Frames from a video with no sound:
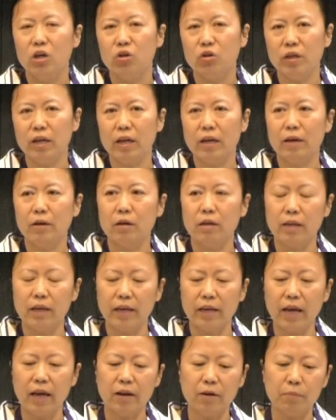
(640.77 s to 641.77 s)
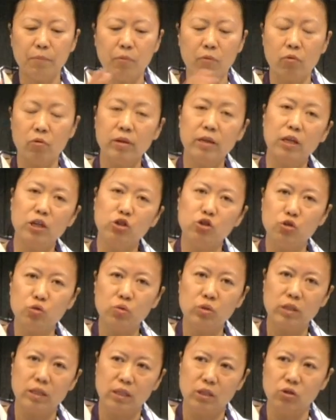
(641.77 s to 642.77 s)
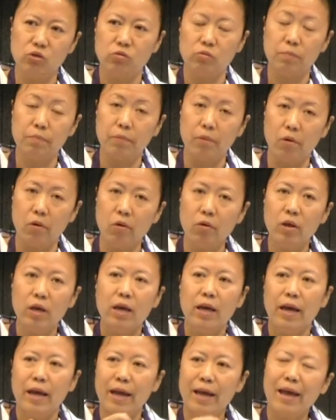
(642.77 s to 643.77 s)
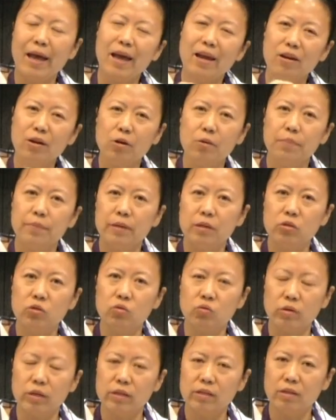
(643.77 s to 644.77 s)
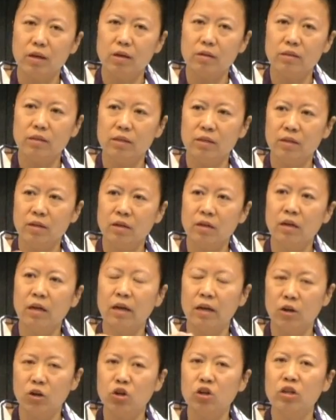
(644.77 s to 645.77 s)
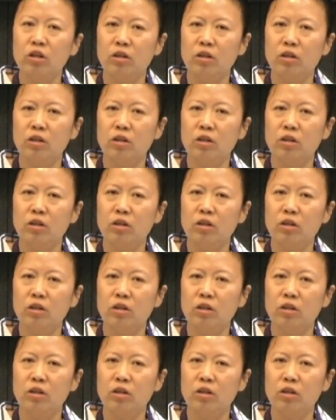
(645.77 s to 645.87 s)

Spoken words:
You can like kind of pour the juice into a bowl and add a little bit of soy sauce in there, kind of cook